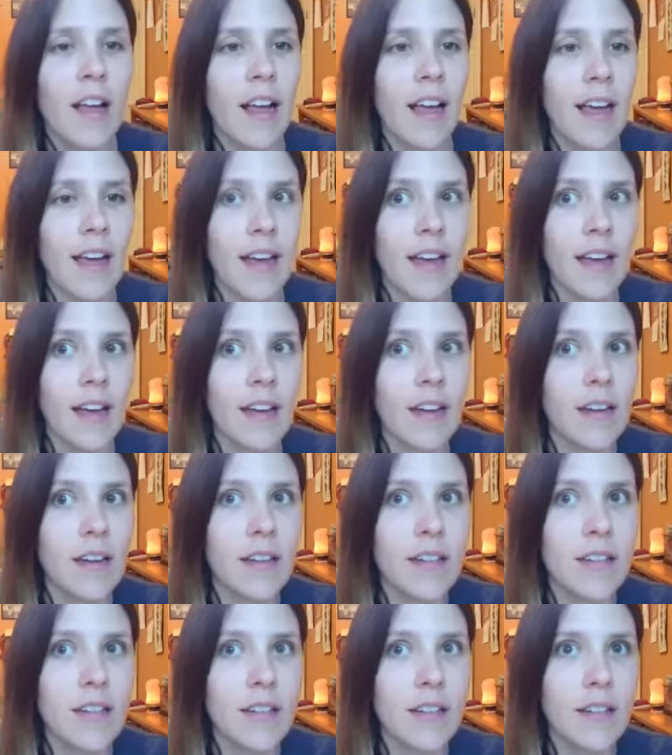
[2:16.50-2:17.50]

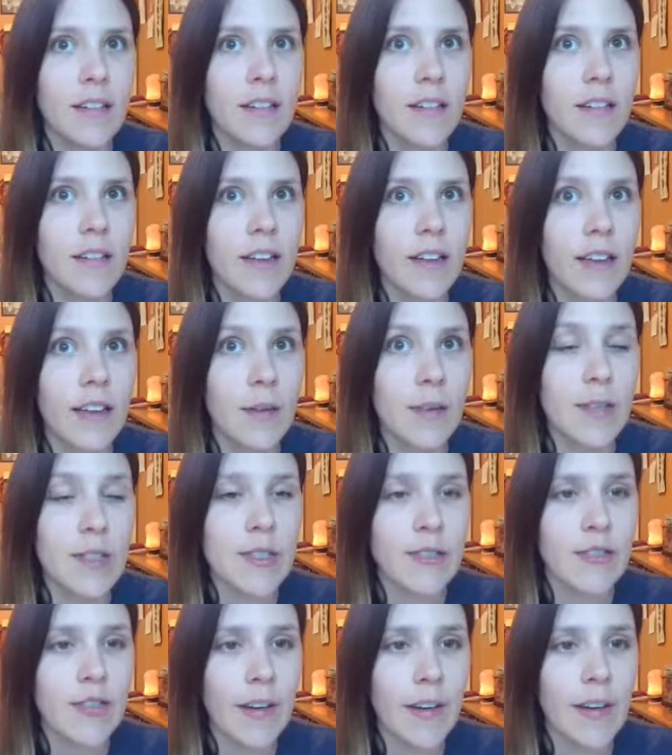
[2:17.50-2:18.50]
And it was a
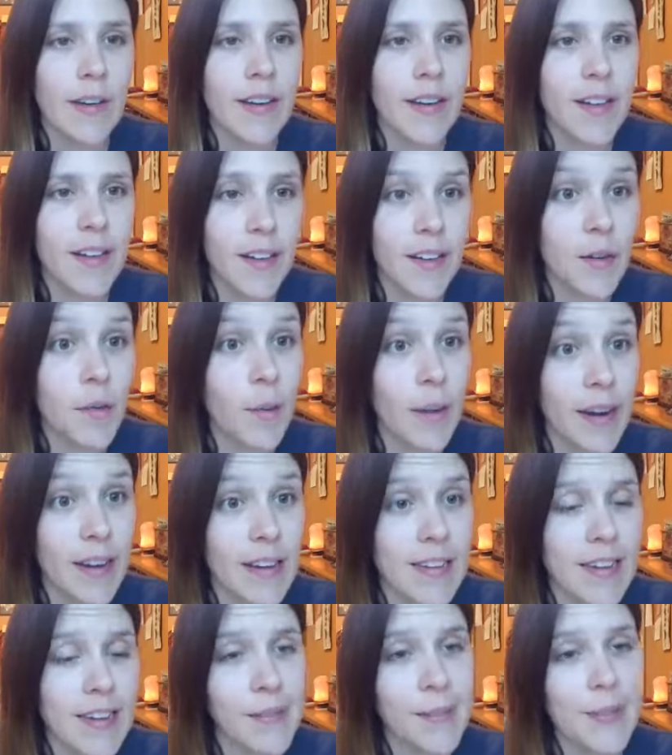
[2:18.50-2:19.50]
very clear way to
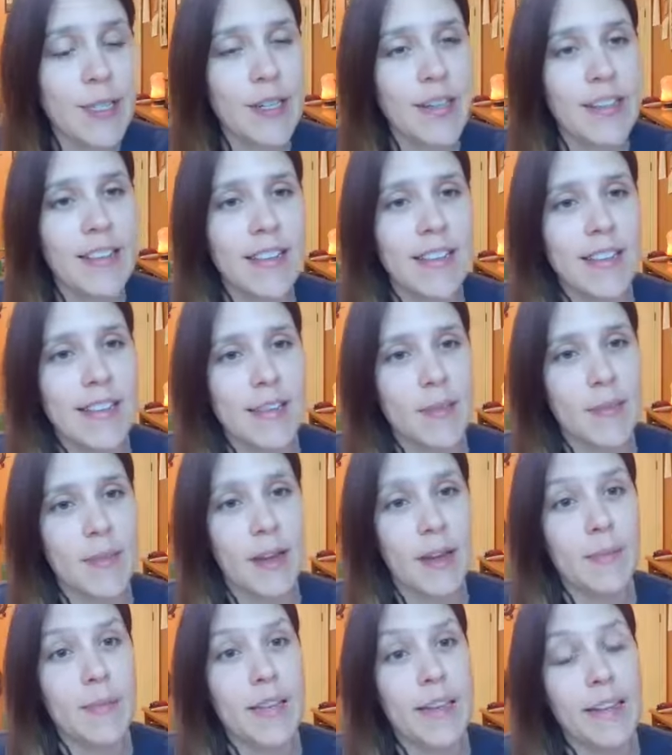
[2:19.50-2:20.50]
demonstrate that
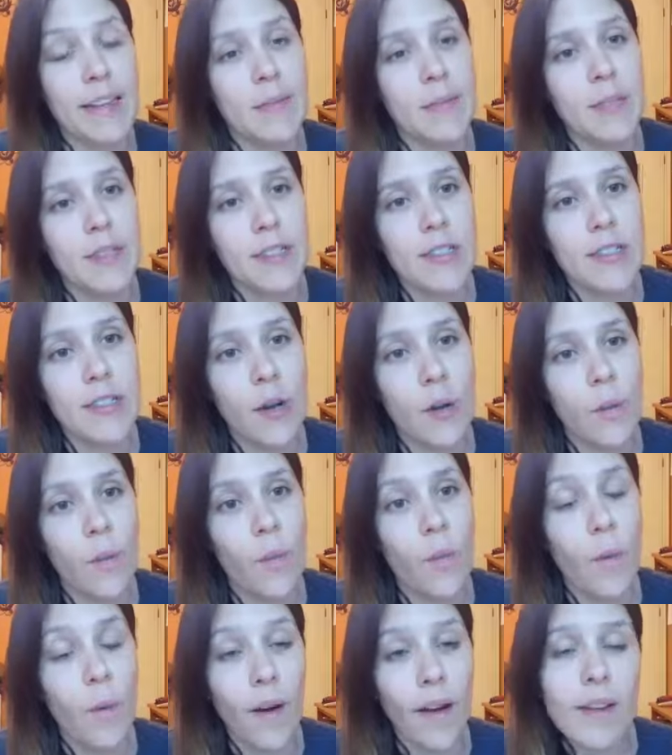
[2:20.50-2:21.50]
sometimes animals don't
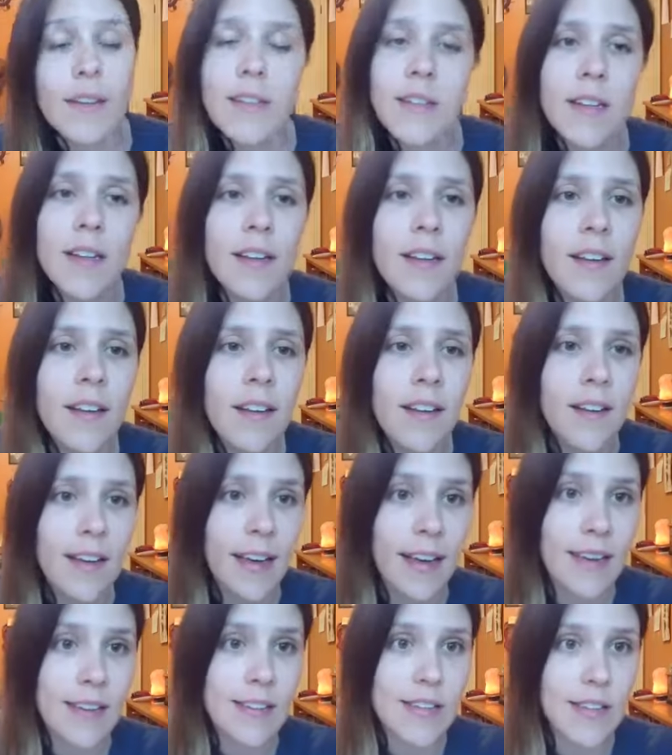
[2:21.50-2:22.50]
want
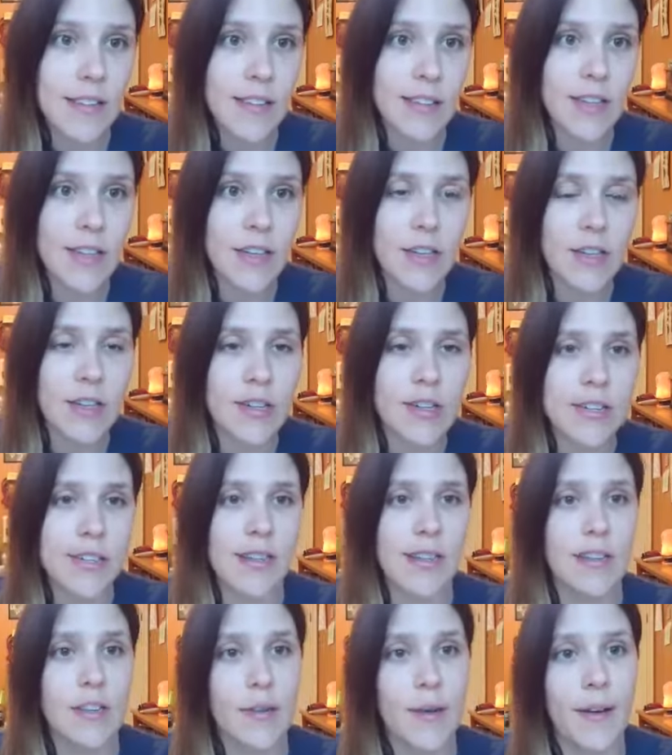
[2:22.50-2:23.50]
hands-on sessions,
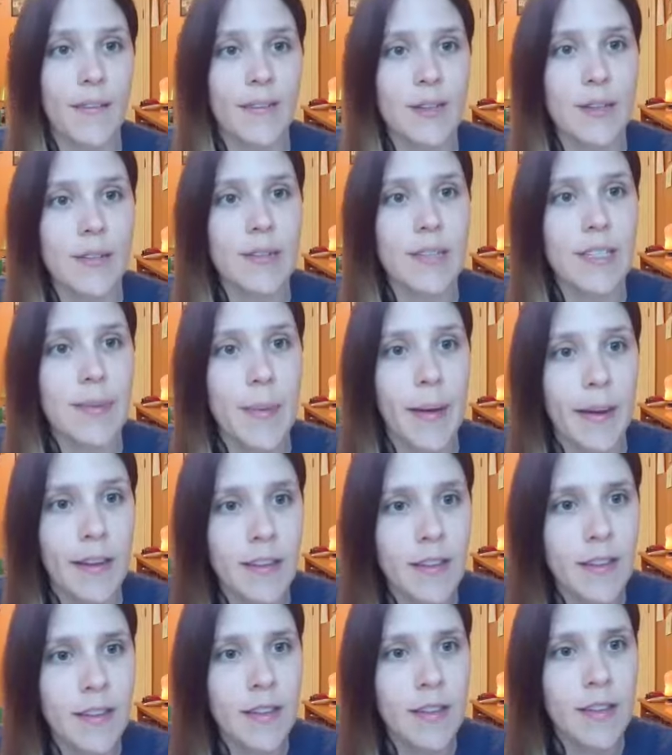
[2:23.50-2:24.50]
and you have to
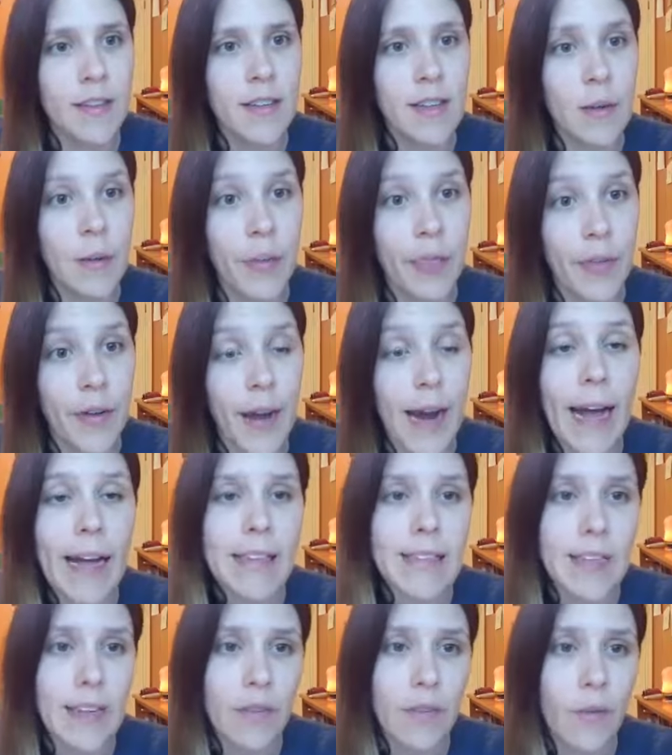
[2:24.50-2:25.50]
respect what they're
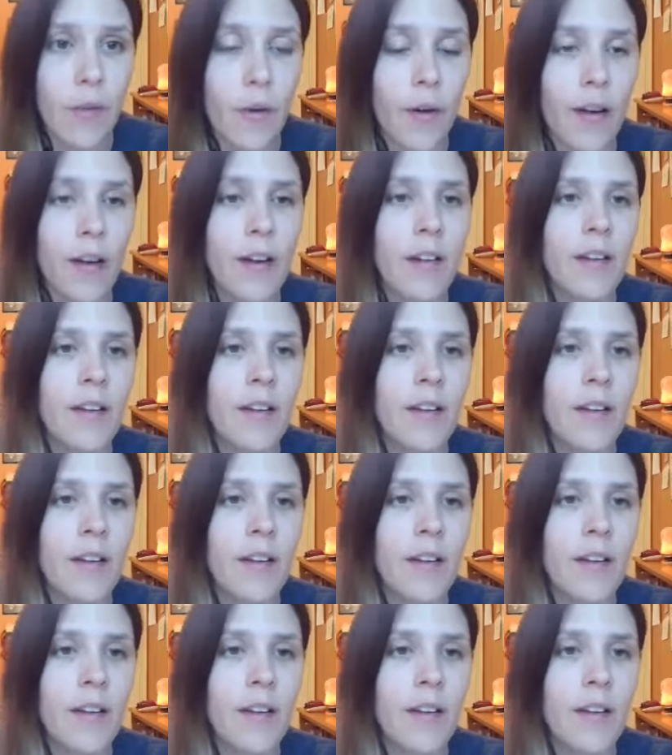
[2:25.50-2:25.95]
asking for.